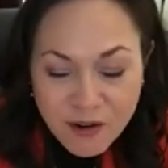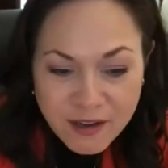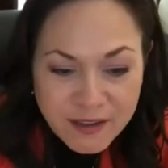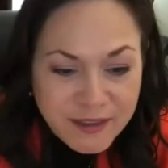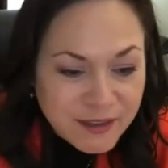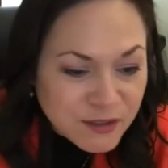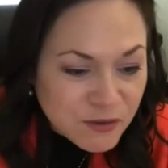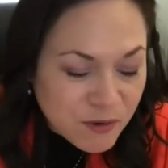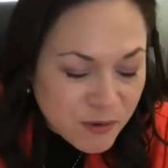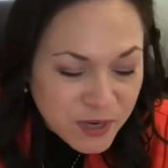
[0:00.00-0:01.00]
I think it's
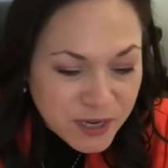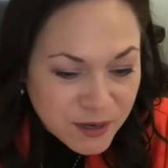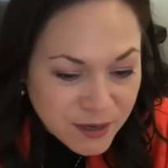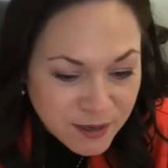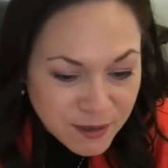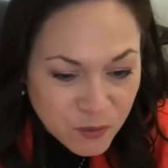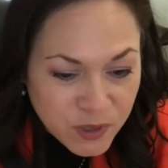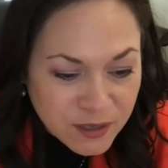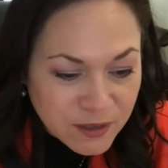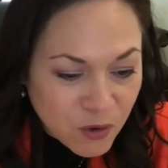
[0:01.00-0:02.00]
great. We can
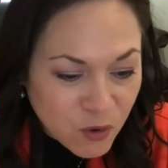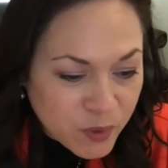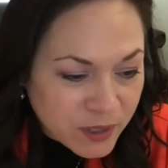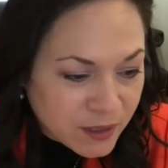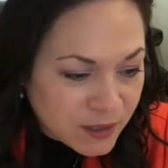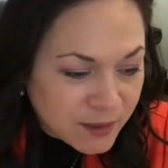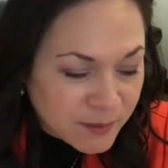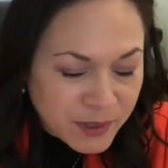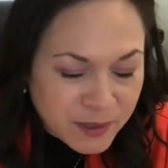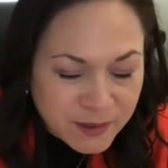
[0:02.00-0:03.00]
open it
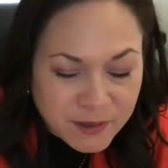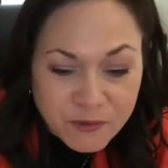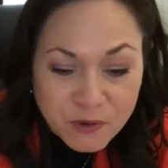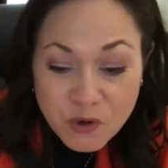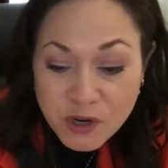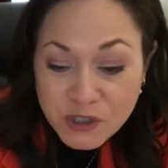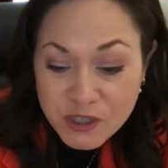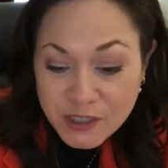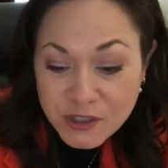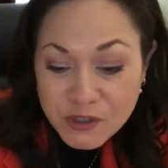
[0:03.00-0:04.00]
up for a
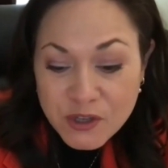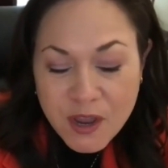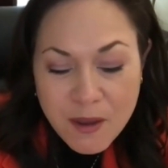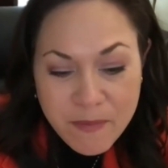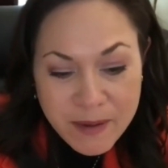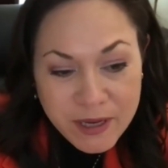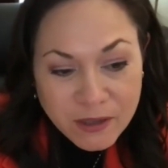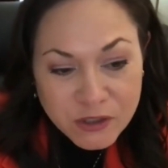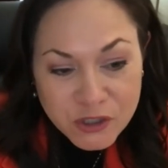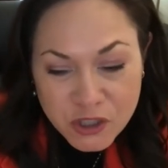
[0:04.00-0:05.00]
question. Maybe
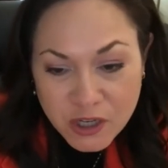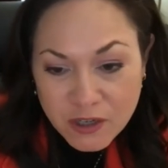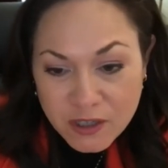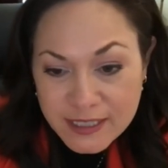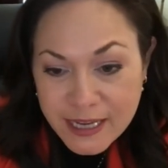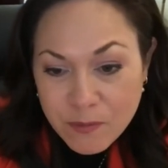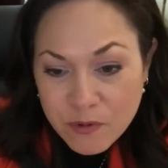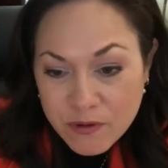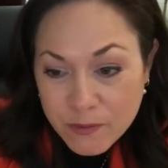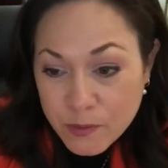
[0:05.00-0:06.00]
I'll just share an
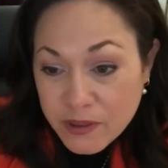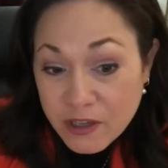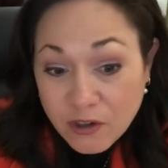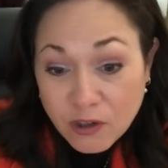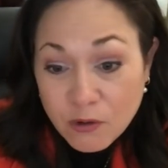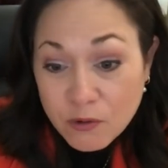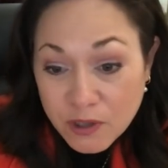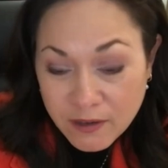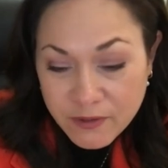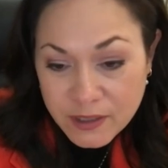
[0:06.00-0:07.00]
example within our own
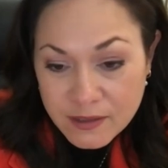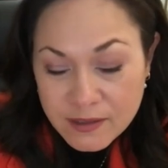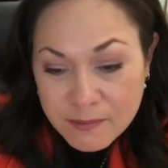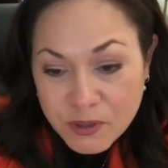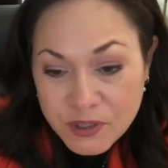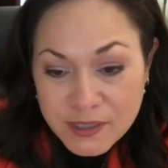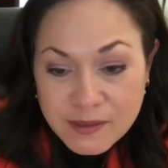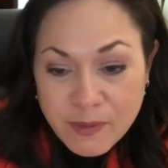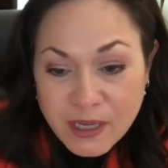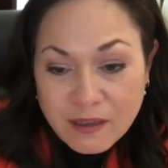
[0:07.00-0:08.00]
office
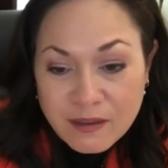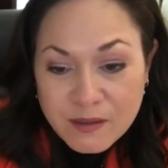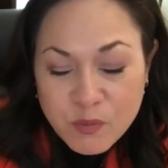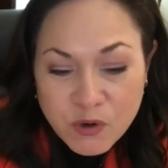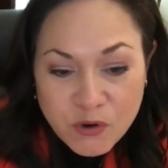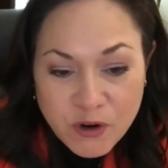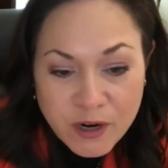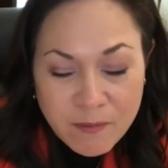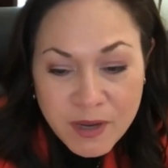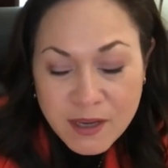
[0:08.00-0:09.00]
participating in this
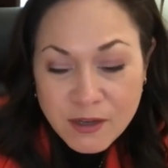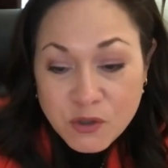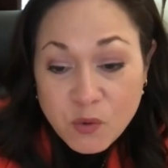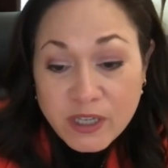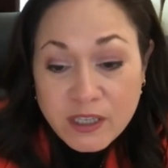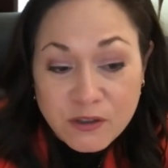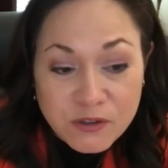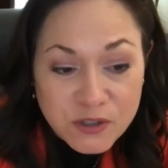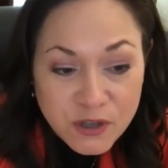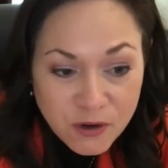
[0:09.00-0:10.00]
program. 20
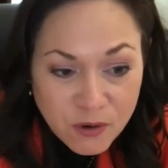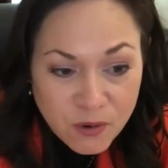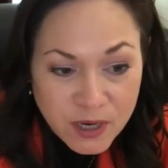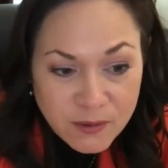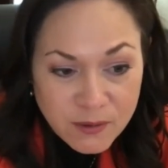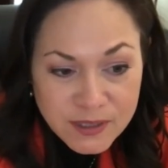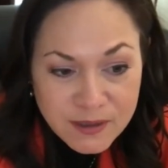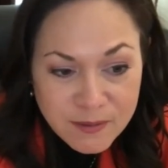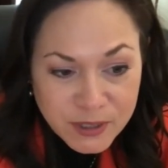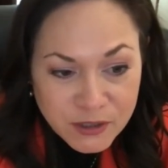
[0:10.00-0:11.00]
years ago, I was in
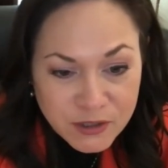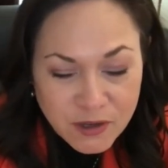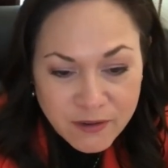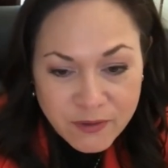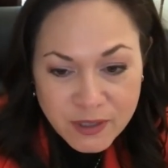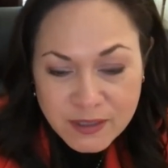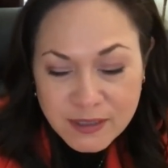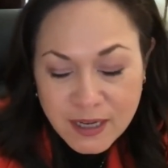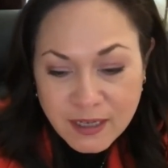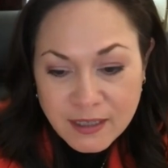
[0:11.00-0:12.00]
the budget office
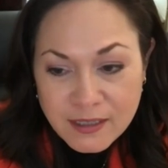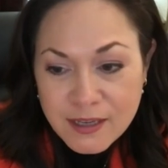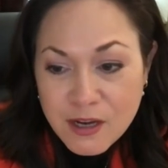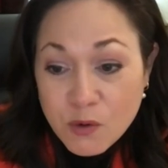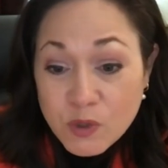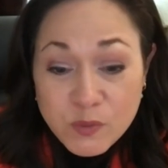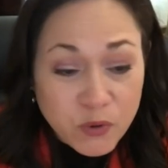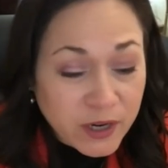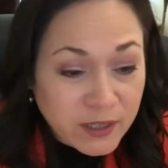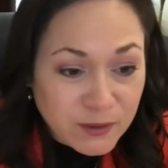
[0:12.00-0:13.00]
and was
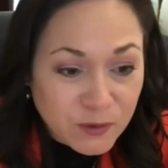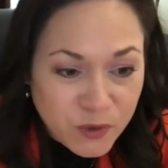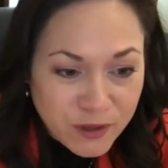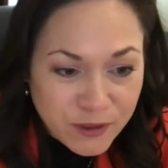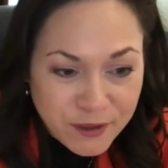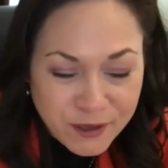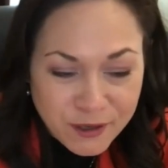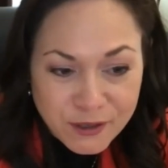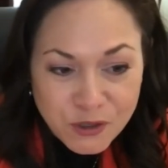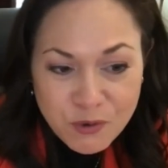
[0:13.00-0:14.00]
pregnant with
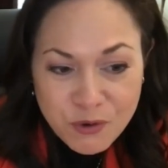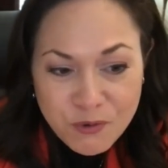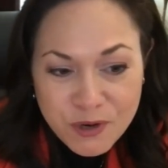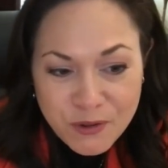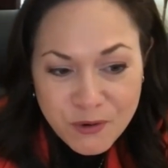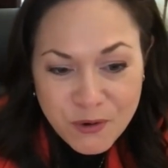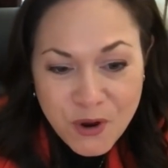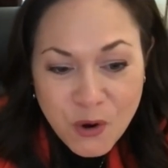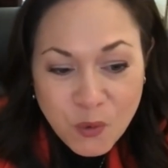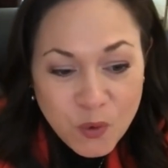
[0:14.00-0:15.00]
2 or 3 other
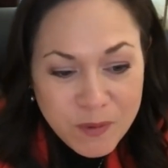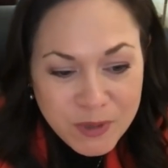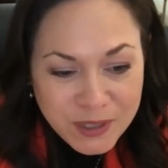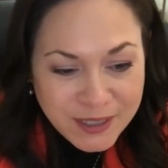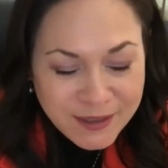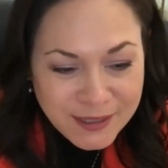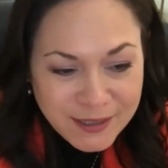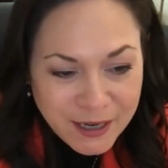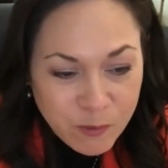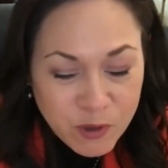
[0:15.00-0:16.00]
women at the
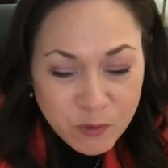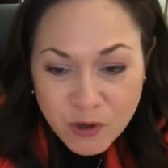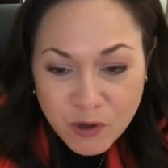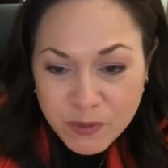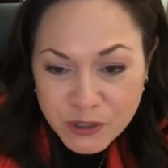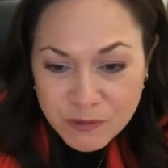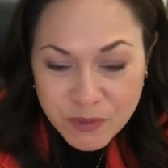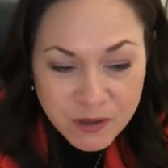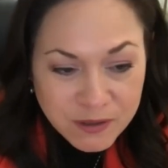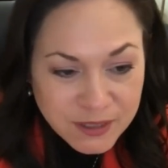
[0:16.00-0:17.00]
time. We were all budget and
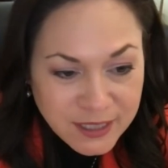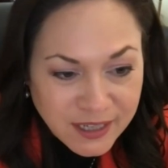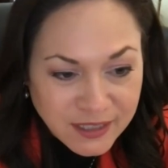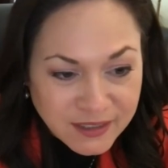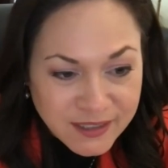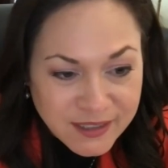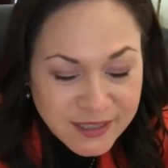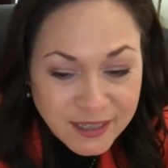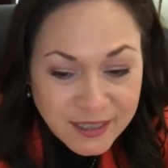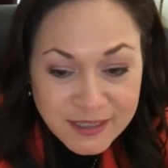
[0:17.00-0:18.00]
policy analysts,
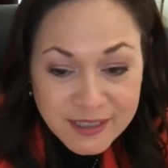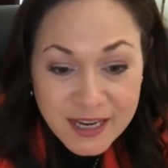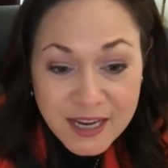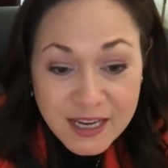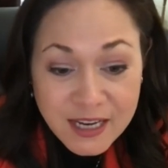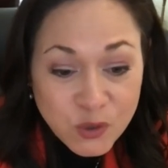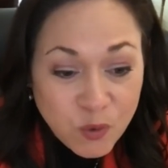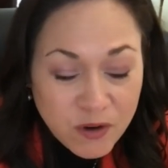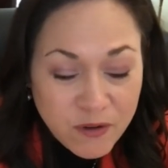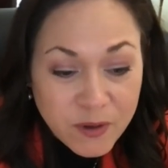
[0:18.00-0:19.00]
and each
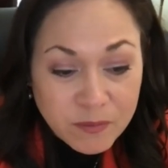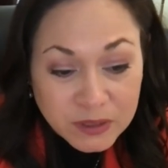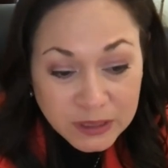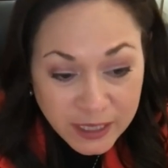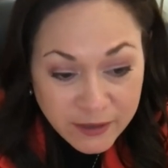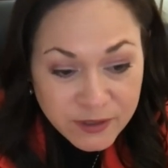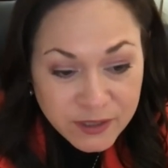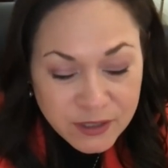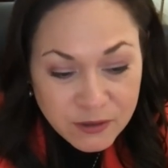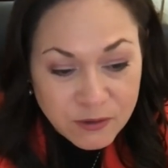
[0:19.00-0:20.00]
one of them
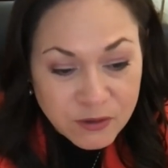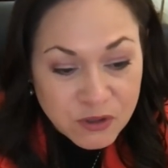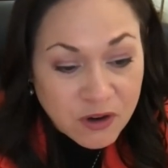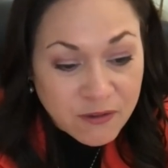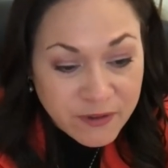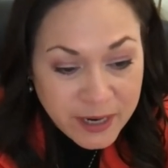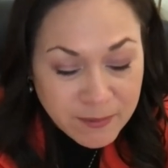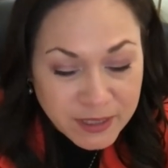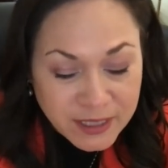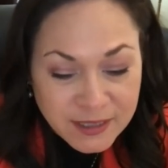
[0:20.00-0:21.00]
left to start
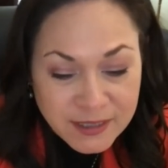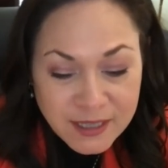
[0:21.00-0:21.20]
families.